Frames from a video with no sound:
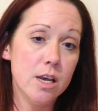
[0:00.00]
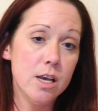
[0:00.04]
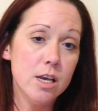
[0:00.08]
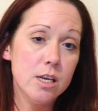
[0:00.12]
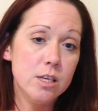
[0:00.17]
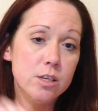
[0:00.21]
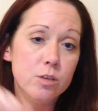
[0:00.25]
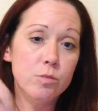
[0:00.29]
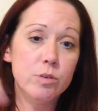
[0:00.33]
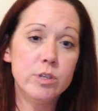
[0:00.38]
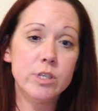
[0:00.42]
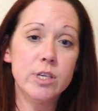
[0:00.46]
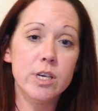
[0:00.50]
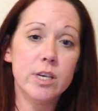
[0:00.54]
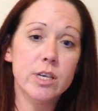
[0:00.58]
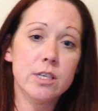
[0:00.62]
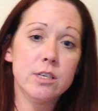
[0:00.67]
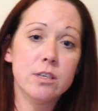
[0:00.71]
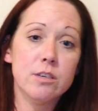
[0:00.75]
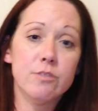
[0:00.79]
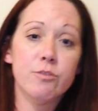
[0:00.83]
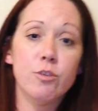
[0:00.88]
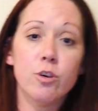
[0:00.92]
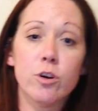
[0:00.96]
So once he gets
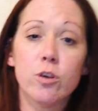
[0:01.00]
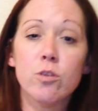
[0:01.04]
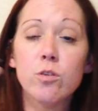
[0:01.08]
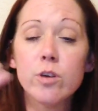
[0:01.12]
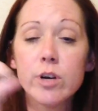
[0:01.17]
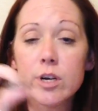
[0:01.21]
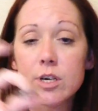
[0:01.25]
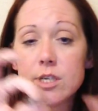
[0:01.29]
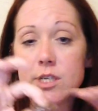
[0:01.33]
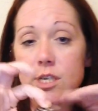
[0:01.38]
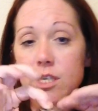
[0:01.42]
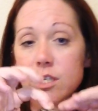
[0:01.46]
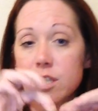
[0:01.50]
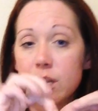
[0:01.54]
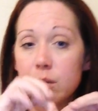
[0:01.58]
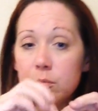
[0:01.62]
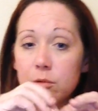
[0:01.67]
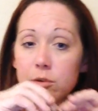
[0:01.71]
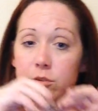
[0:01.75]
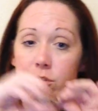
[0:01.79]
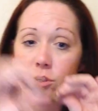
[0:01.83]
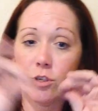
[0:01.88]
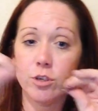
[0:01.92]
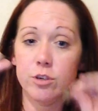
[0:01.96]
his 4 quarters, he's
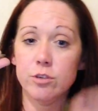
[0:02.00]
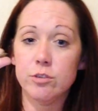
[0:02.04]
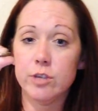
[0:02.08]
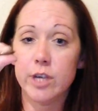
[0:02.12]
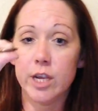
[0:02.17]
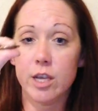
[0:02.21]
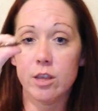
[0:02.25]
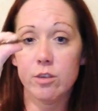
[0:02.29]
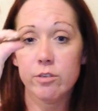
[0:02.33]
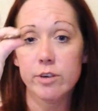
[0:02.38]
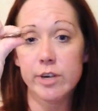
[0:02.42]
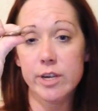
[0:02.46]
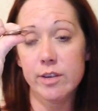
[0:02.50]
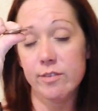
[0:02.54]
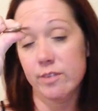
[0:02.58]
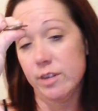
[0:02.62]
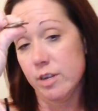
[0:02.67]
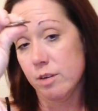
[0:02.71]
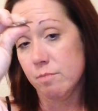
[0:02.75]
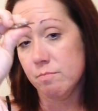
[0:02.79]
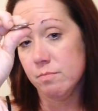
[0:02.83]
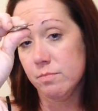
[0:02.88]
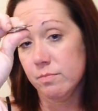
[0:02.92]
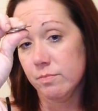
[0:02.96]
able to take 3 of
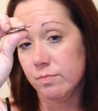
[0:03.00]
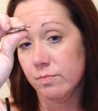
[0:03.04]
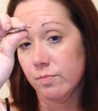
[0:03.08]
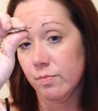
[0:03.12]
them,